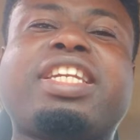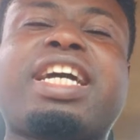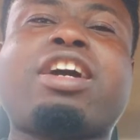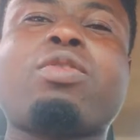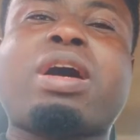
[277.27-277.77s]

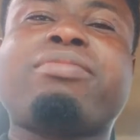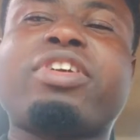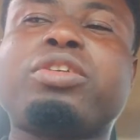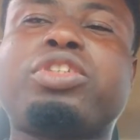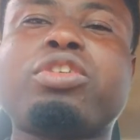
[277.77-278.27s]
Now I'm
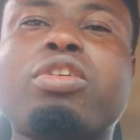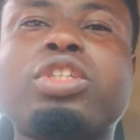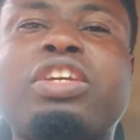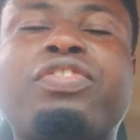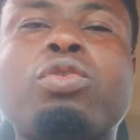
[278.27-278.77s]
very
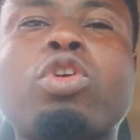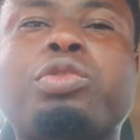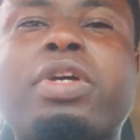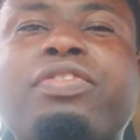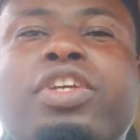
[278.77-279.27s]
sure if you
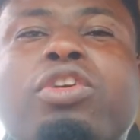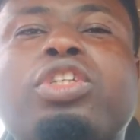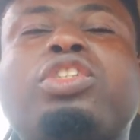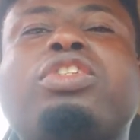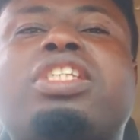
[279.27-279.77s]
watch my
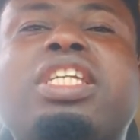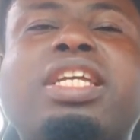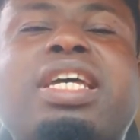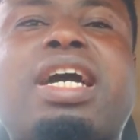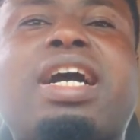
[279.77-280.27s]
videos you
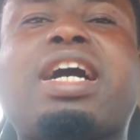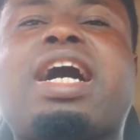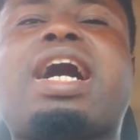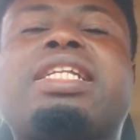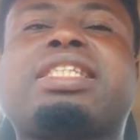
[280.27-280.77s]
see
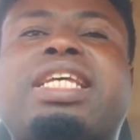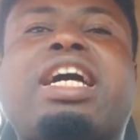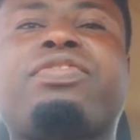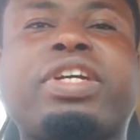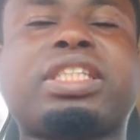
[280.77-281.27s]
ads,
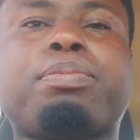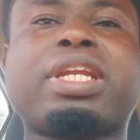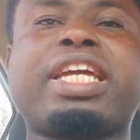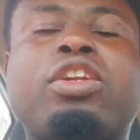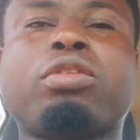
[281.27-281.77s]
adverts
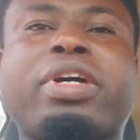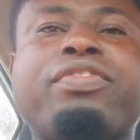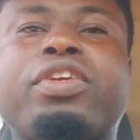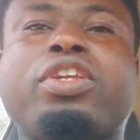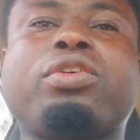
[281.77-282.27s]
playing on
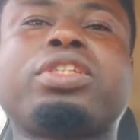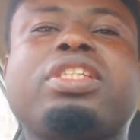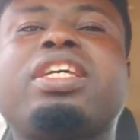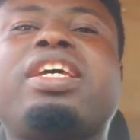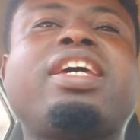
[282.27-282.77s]
my videos.
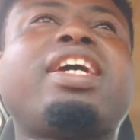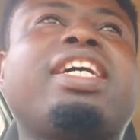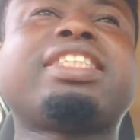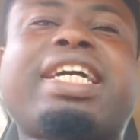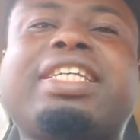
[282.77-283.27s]

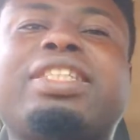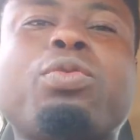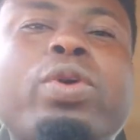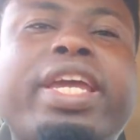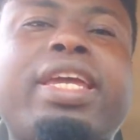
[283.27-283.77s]
That is
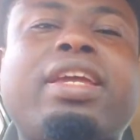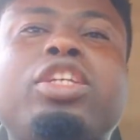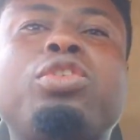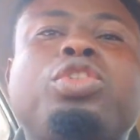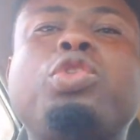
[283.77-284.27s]
the way
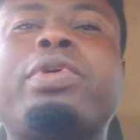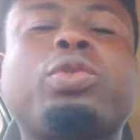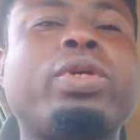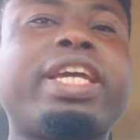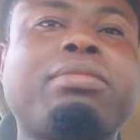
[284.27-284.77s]

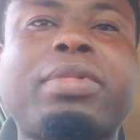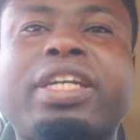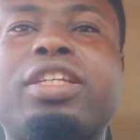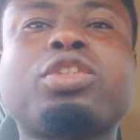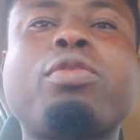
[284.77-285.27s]
YouTubers will get
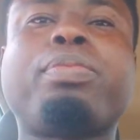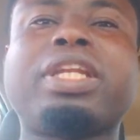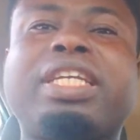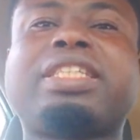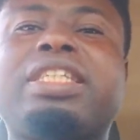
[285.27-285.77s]
money. So
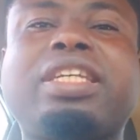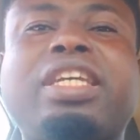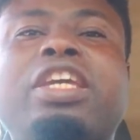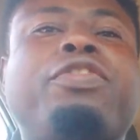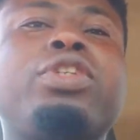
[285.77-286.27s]
please,
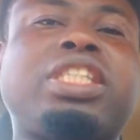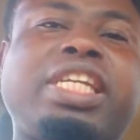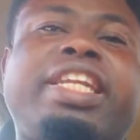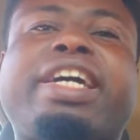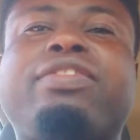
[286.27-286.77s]
if you
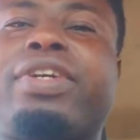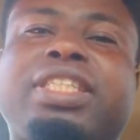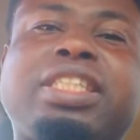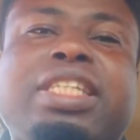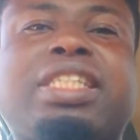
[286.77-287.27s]
see any
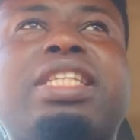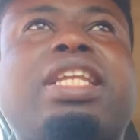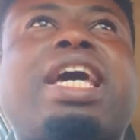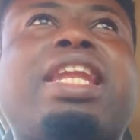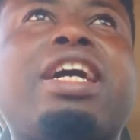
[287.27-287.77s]
adverts, just
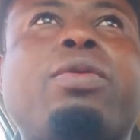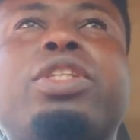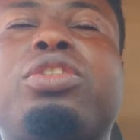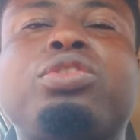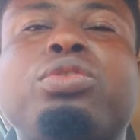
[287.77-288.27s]
allow
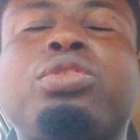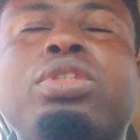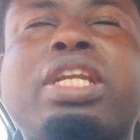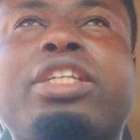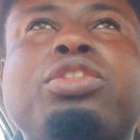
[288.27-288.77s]
it to do,
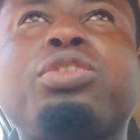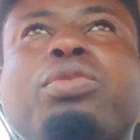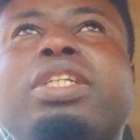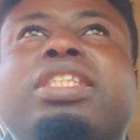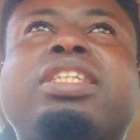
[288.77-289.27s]
like to do
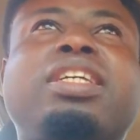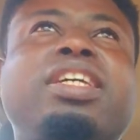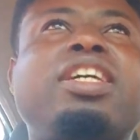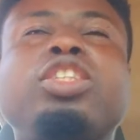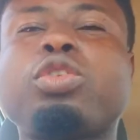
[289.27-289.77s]
what?
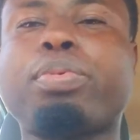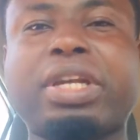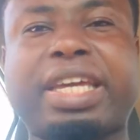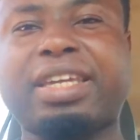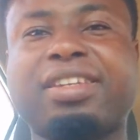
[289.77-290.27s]
To
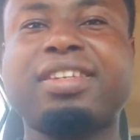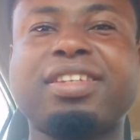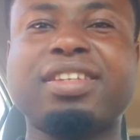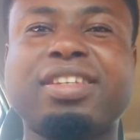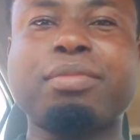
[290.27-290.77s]
play,
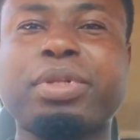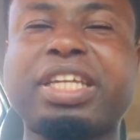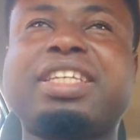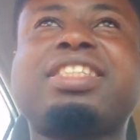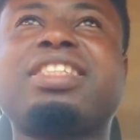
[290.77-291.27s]

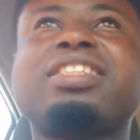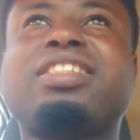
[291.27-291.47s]
please,